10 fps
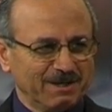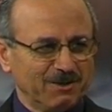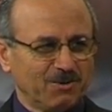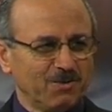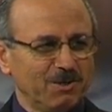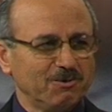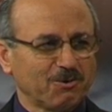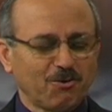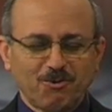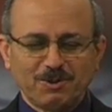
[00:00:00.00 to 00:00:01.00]
Okay. When you
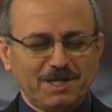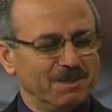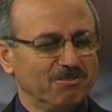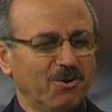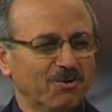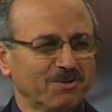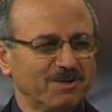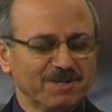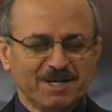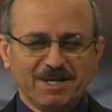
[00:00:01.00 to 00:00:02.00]
call
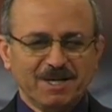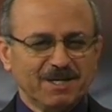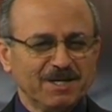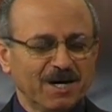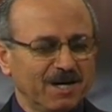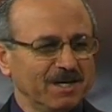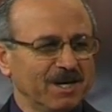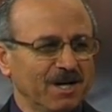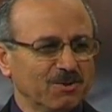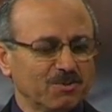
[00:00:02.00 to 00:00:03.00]
immoral, in
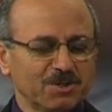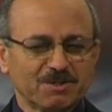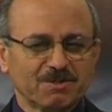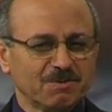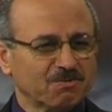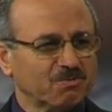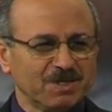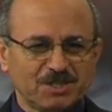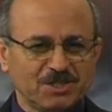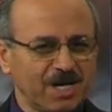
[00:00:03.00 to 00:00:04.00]
other words,
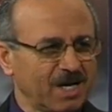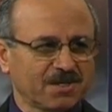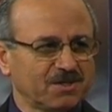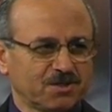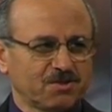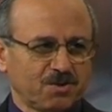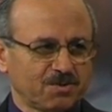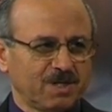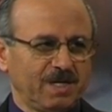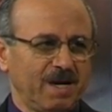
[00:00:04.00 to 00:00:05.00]
rejected
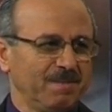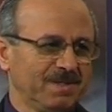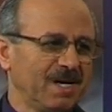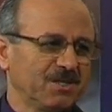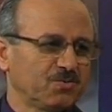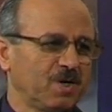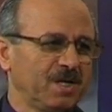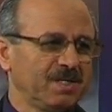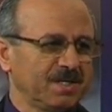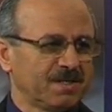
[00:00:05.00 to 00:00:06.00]
totally. I mean, that's why
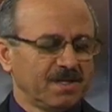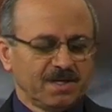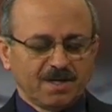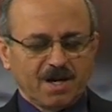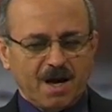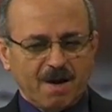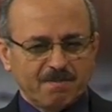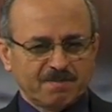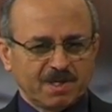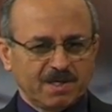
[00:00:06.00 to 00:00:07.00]
that
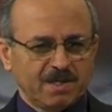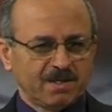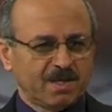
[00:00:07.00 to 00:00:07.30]
in